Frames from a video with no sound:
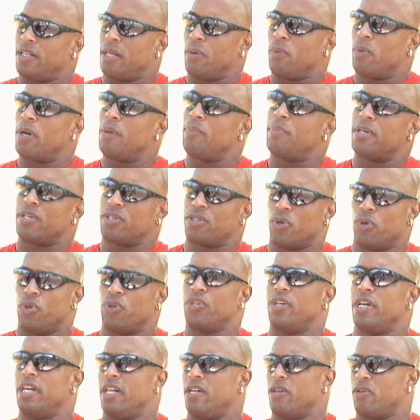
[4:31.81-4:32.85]
They want to be
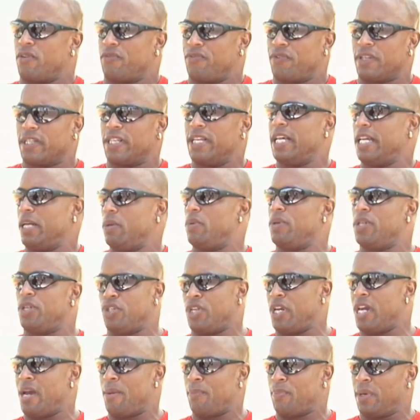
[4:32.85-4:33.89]
associated or affiliated with a
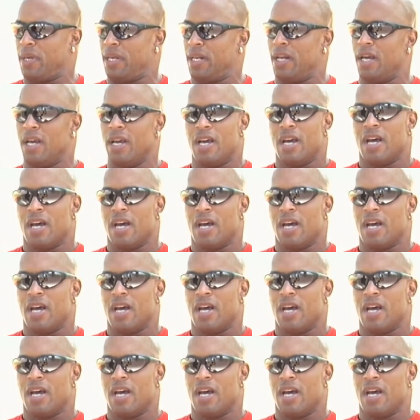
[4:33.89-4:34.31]
champion.